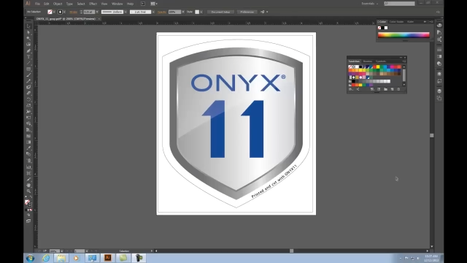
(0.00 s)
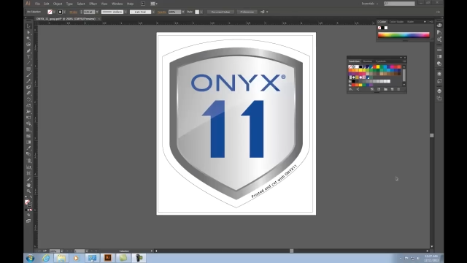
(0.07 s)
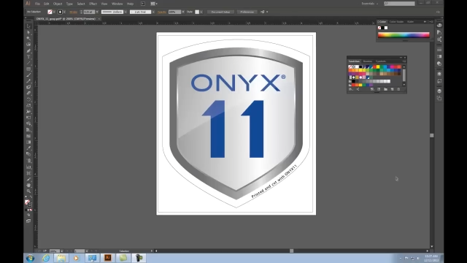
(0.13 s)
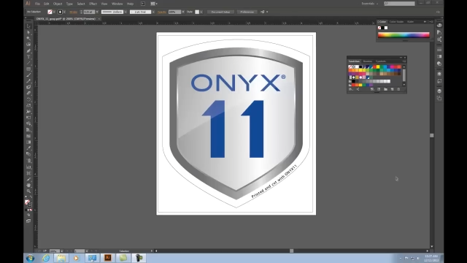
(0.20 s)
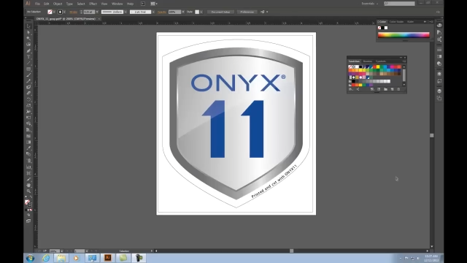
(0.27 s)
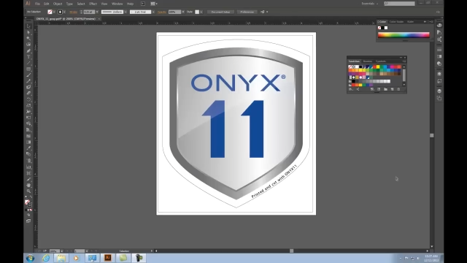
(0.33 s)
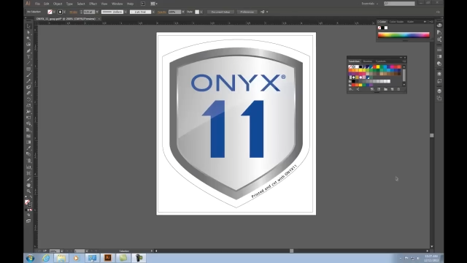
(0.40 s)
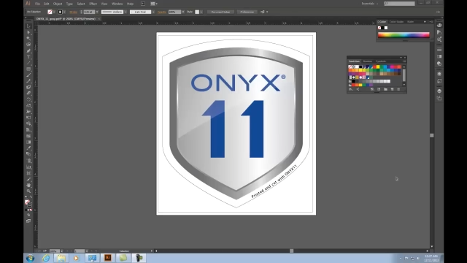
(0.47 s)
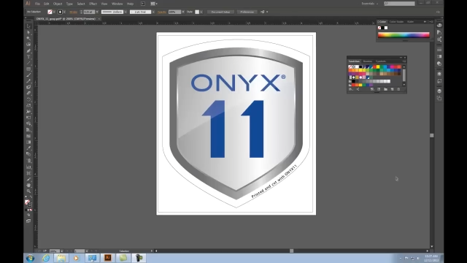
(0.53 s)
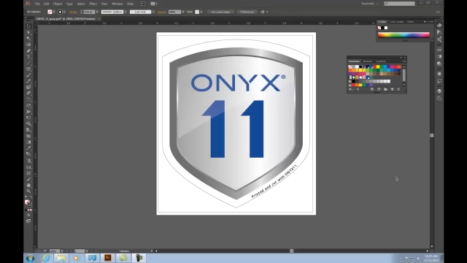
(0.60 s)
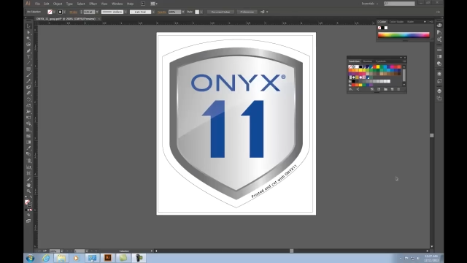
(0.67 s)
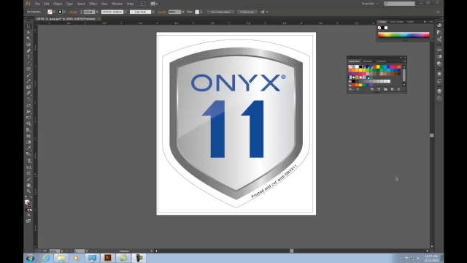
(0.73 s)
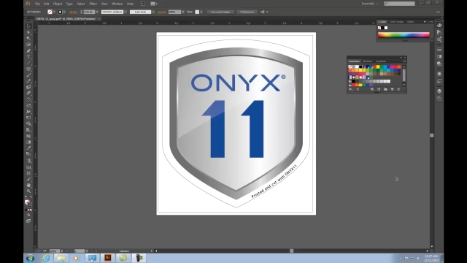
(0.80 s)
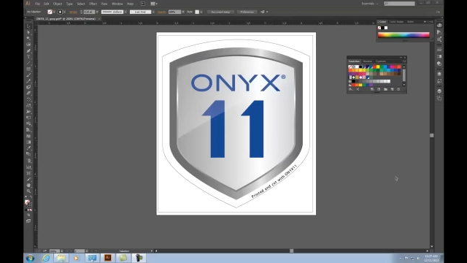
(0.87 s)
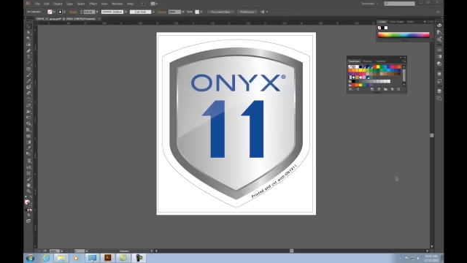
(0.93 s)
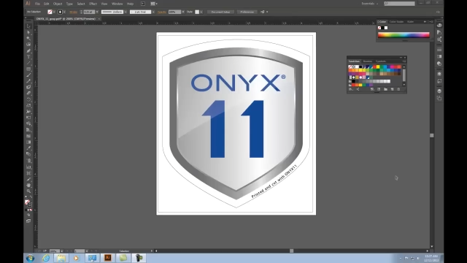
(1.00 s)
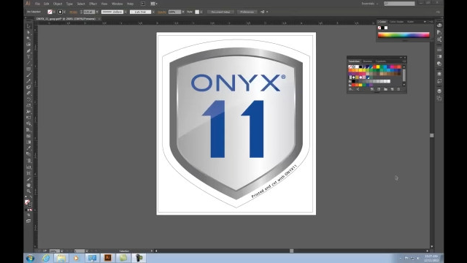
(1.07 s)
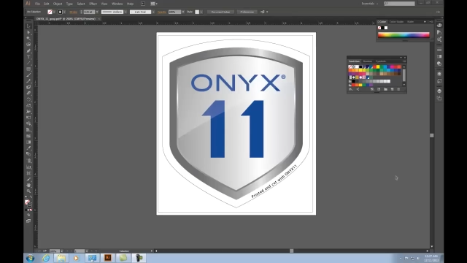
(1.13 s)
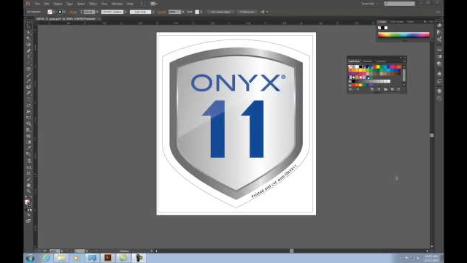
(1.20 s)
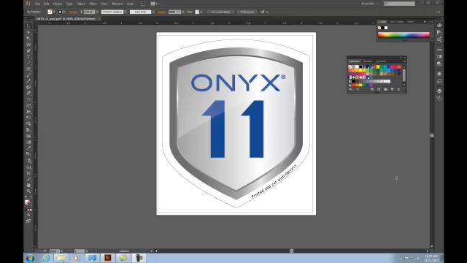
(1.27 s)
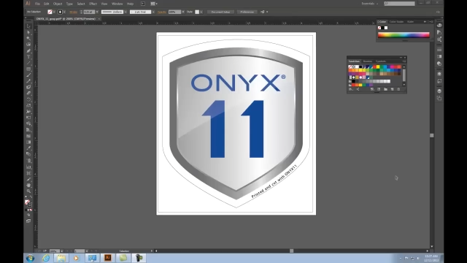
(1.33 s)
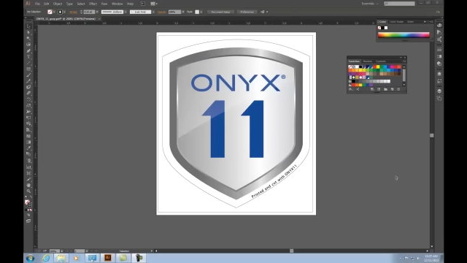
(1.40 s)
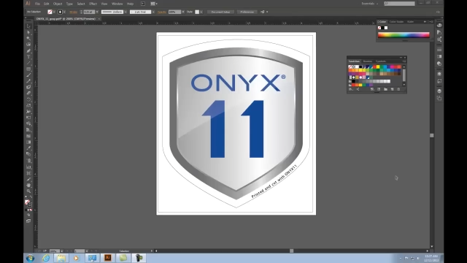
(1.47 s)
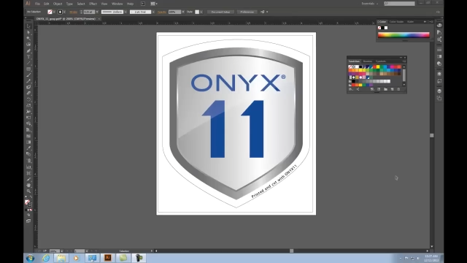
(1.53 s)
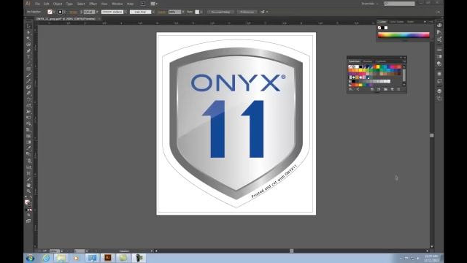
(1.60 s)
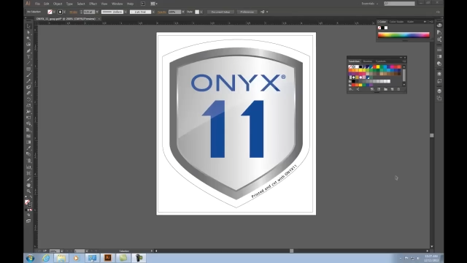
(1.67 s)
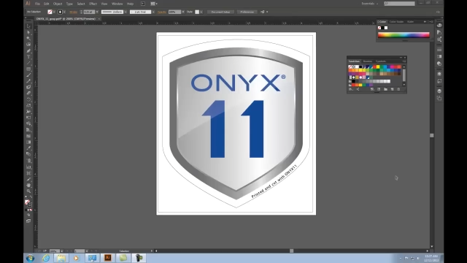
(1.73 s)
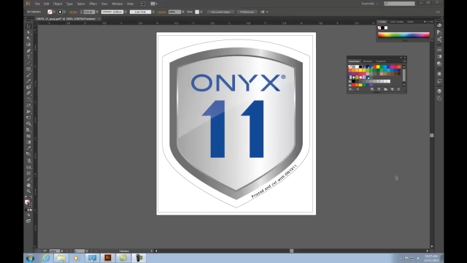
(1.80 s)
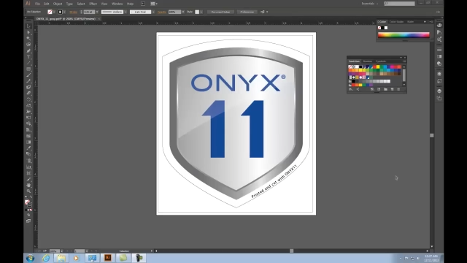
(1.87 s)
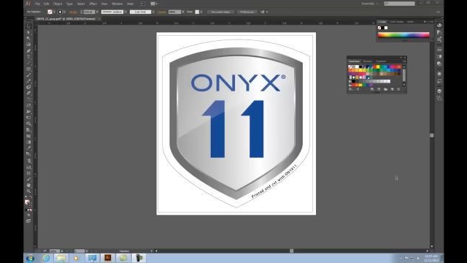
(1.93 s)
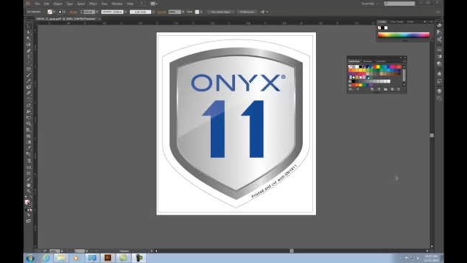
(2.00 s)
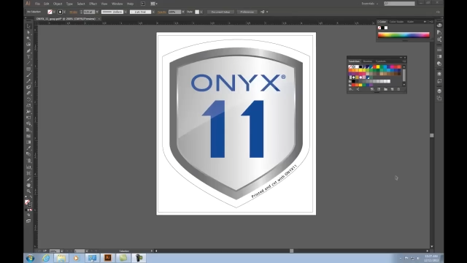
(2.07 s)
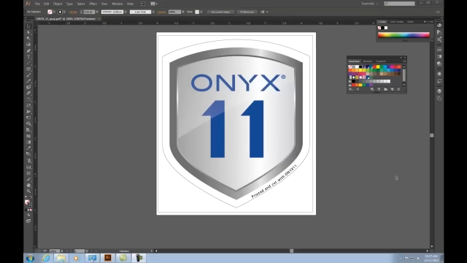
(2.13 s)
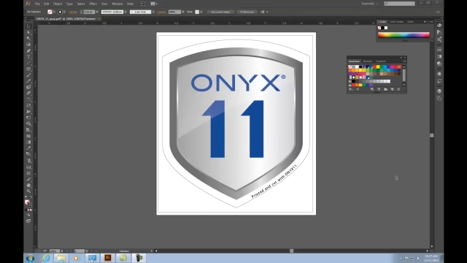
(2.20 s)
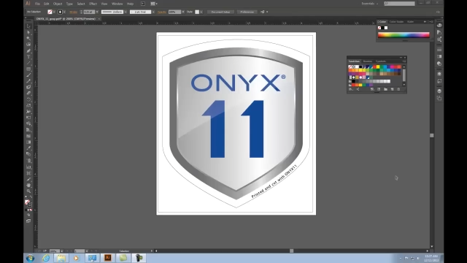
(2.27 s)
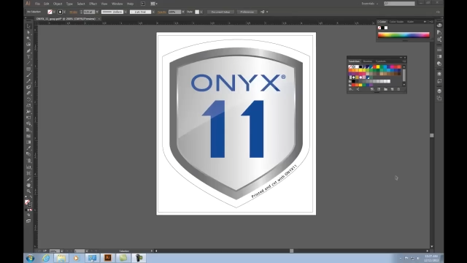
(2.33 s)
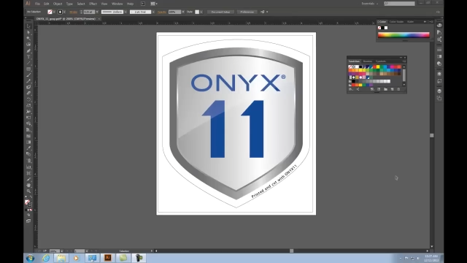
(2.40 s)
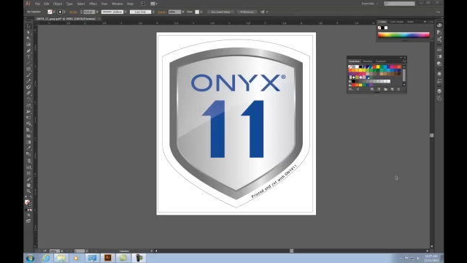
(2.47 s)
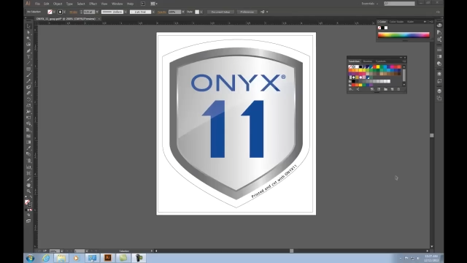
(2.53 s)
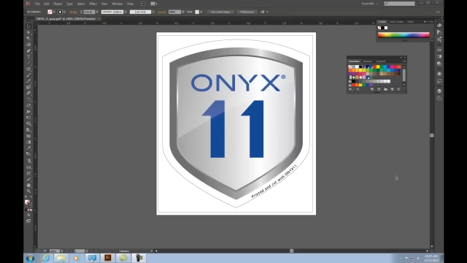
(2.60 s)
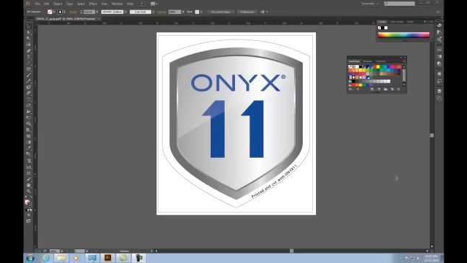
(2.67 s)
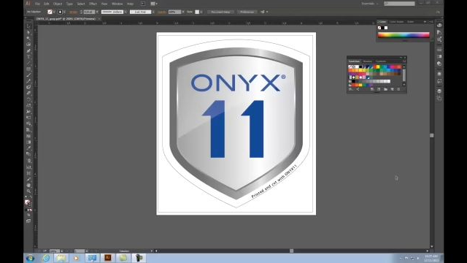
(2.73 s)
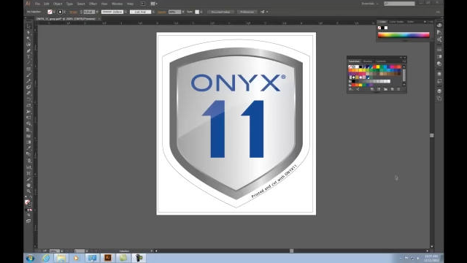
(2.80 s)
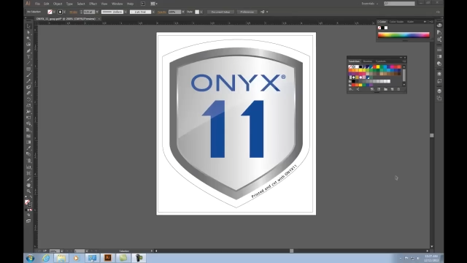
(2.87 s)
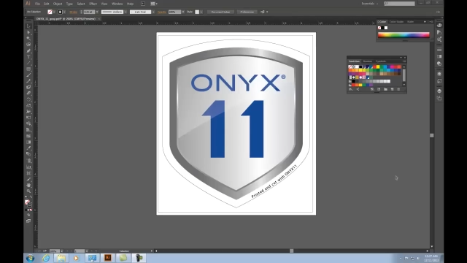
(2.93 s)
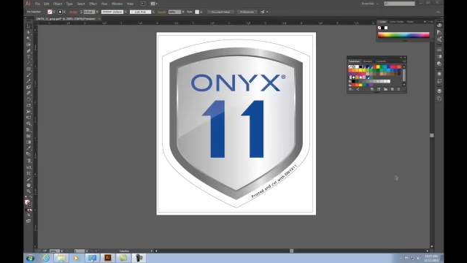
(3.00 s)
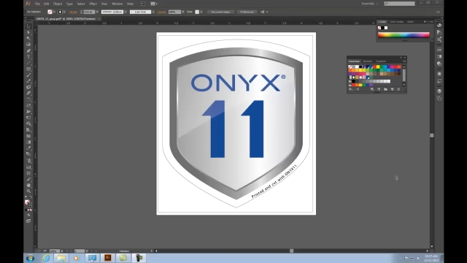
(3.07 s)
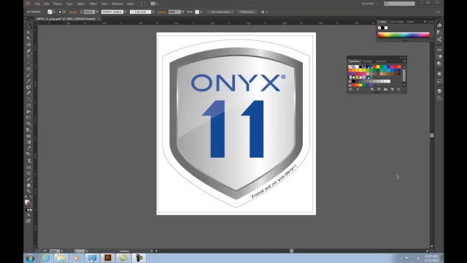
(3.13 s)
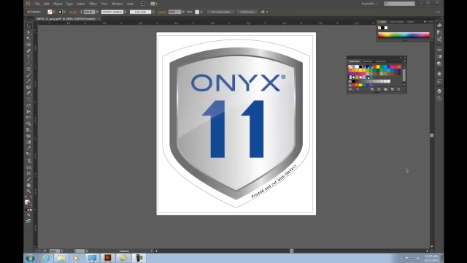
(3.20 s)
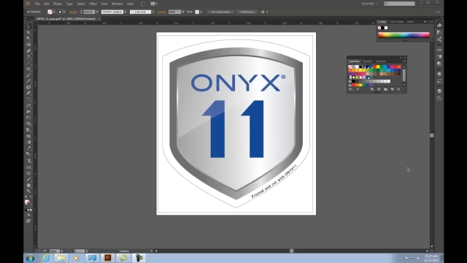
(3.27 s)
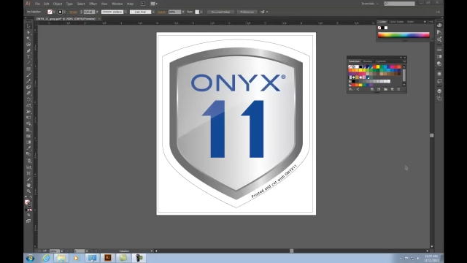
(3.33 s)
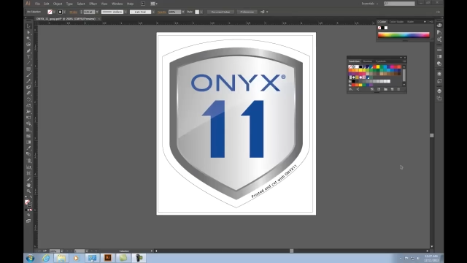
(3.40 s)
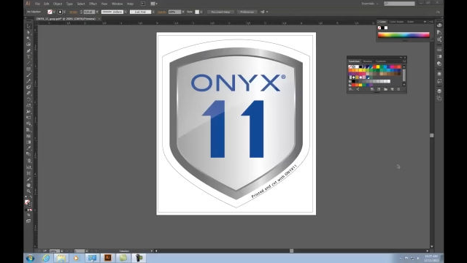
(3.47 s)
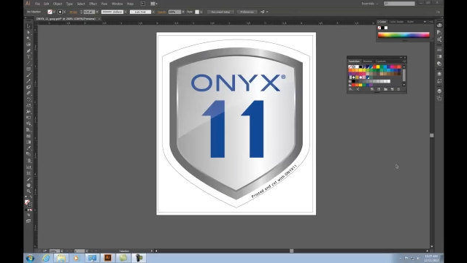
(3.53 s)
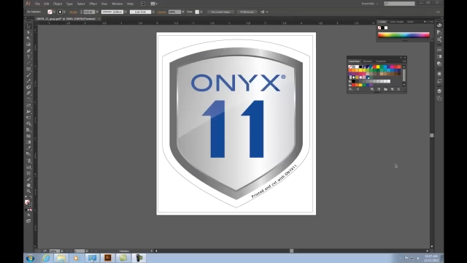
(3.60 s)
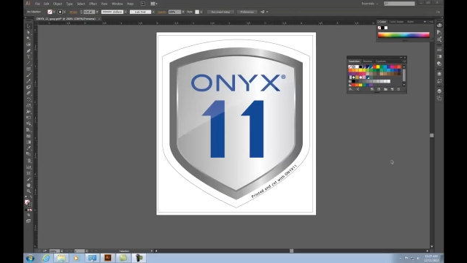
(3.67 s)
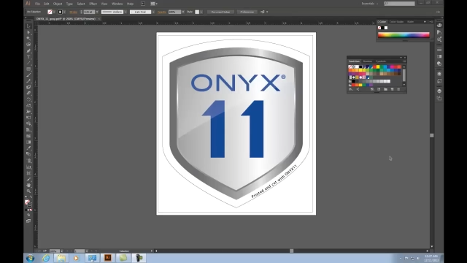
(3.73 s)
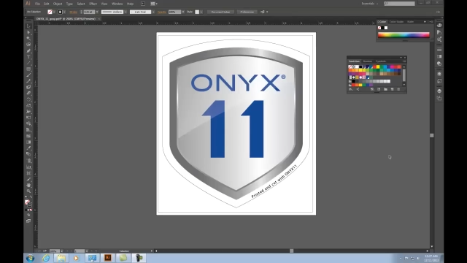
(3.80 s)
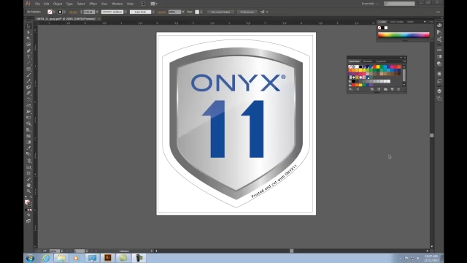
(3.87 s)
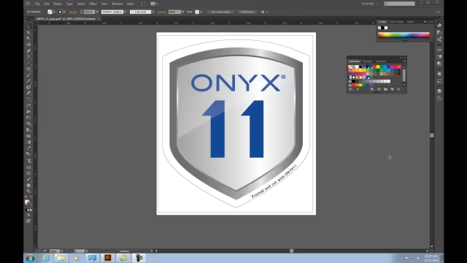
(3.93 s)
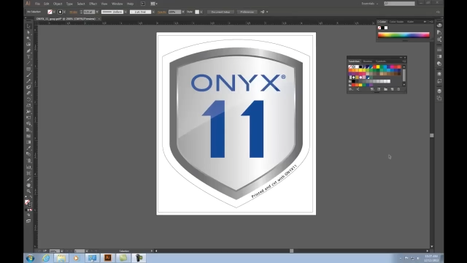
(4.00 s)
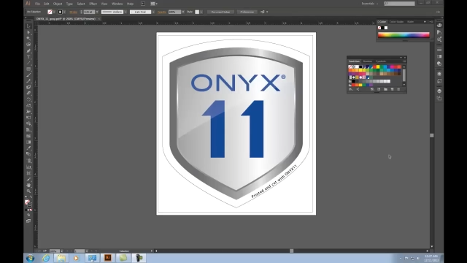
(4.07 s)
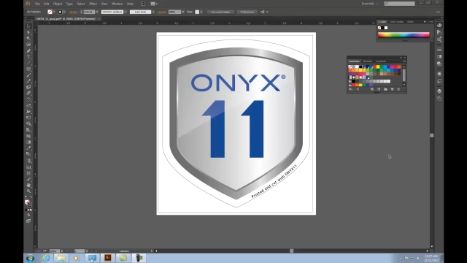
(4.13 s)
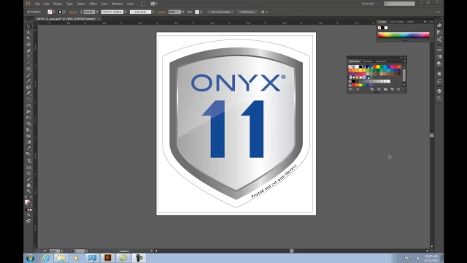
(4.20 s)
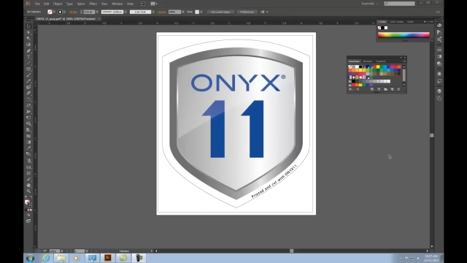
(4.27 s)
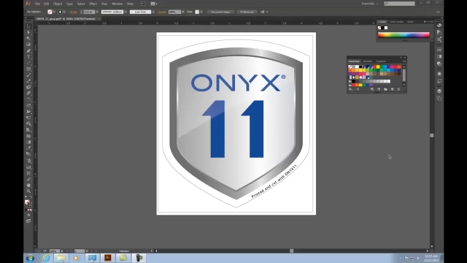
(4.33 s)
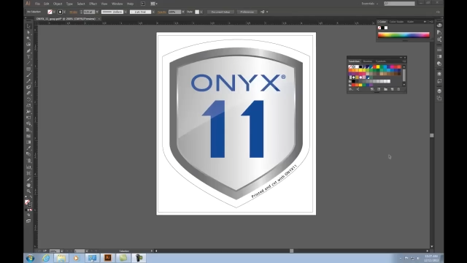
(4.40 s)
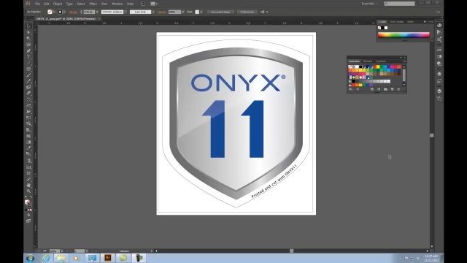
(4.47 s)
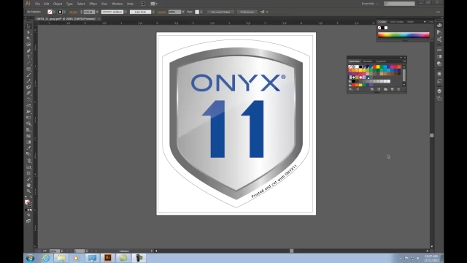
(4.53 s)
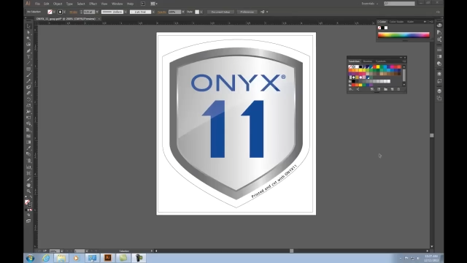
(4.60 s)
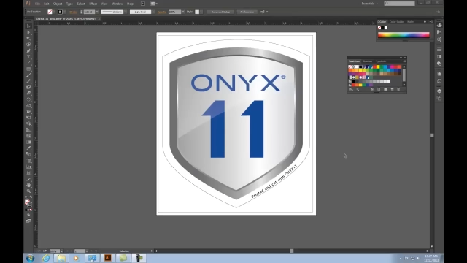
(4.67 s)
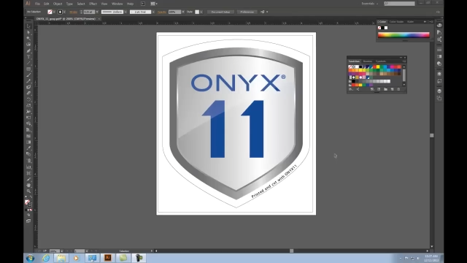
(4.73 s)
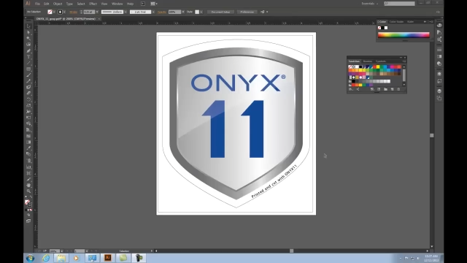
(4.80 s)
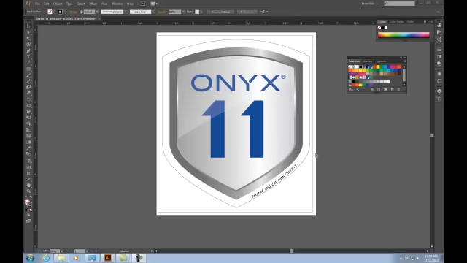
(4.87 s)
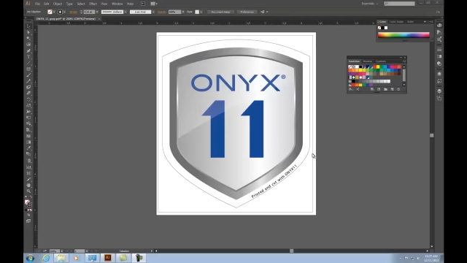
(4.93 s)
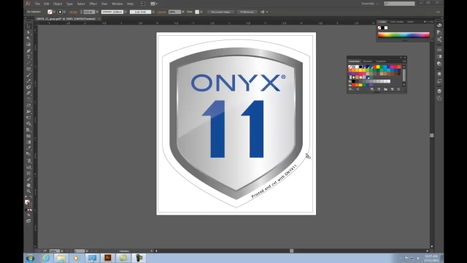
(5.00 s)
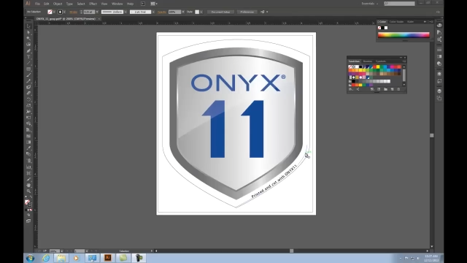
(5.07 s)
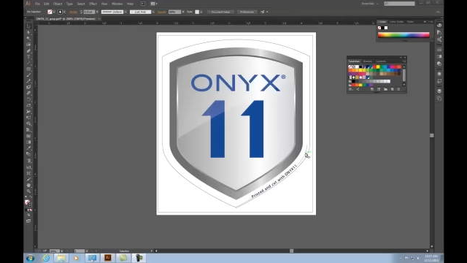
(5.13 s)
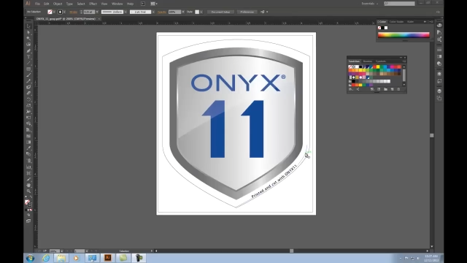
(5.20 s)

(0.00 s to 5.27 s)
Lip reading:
(no speaker visible)